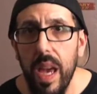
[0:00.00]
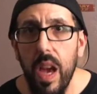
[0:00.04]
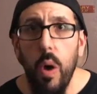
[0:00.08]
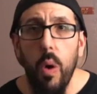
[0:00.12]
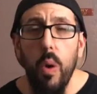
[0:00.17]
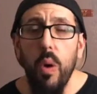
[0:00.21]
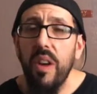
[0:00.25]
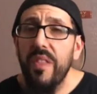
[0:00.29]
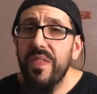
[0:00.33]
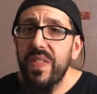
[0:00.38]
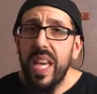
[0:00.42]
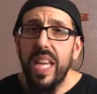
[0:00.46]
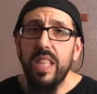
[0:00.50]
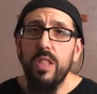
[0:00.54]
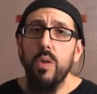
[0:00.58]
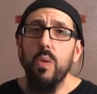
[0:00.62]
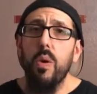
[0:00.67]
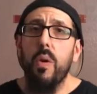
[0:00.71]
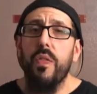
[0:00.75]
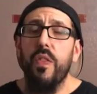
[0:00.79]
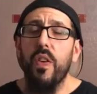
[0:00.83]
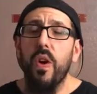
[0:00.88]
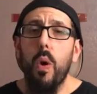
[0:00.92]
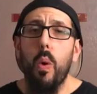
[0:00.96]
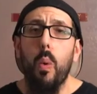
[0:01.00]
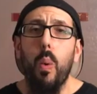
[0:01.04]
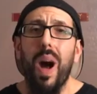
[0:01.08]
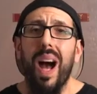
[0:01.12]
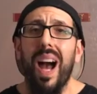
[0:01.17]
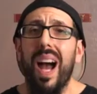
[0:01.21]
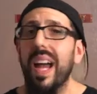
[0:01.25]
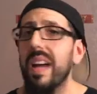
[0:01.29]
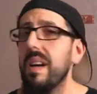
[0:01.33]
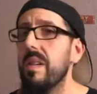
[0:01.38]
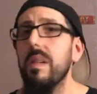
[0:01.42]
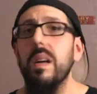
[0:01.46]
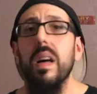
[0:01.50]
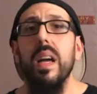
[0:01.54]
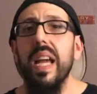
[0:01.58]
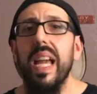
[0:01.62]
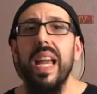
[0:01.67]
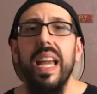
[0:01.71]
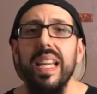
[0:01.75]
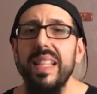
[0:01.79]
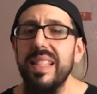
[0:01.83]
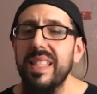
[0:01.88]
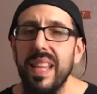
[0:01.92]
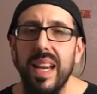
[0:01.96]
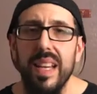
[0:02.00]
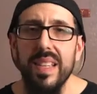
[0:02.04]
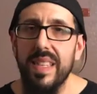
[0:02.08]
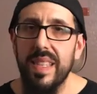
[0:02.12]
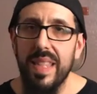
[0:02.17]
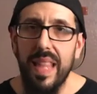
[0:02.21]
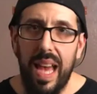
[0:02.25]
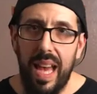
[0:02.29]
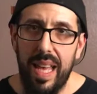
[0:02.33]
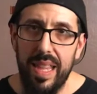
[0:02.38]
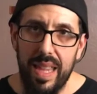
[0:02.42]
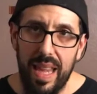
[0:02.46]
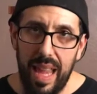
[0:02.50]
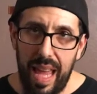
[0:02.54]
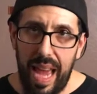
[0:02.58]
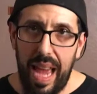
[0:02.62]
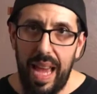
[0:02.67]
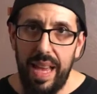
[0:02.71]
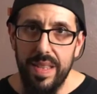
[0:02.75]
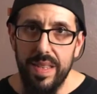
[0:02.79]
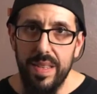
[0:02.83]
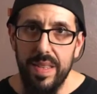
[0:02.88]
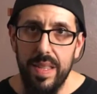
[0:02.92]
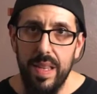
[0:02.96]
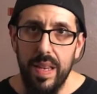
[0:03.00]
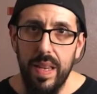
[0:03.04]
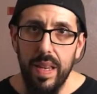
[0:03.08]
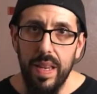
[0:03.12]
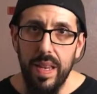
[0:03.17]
Or if they do it for a while, it does not last.